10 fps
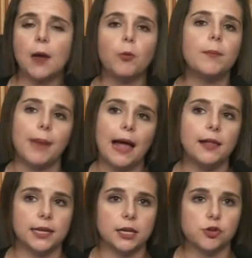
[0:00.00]
and what
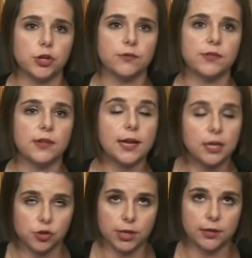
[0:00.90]
ballot initiatives,
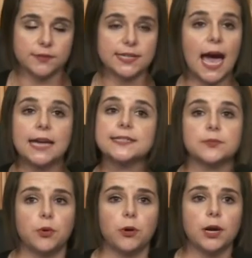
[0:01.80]
initiatives I
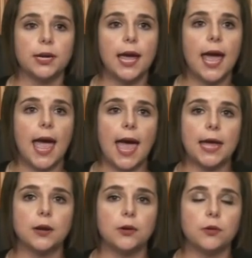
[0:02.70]
support
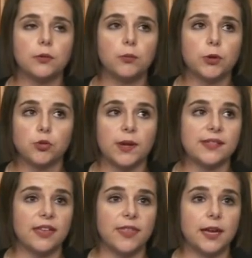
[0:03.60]
and which ones
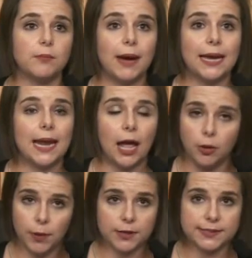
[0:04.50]
I think might
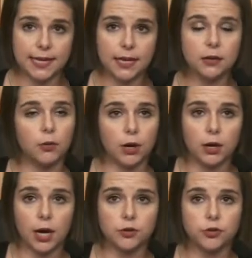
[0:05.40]
help our state or
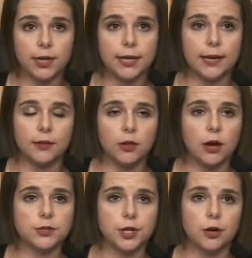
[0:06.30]
our country in the
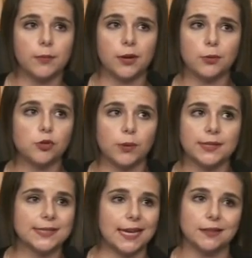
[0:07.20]
long term and which
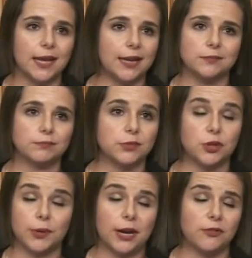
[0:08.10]
ones I, I
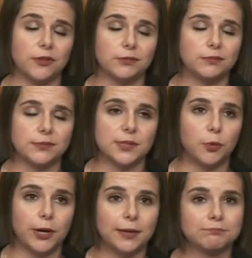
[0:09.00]
don't care for
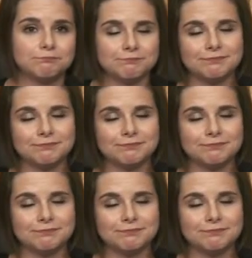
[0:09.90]
supporting.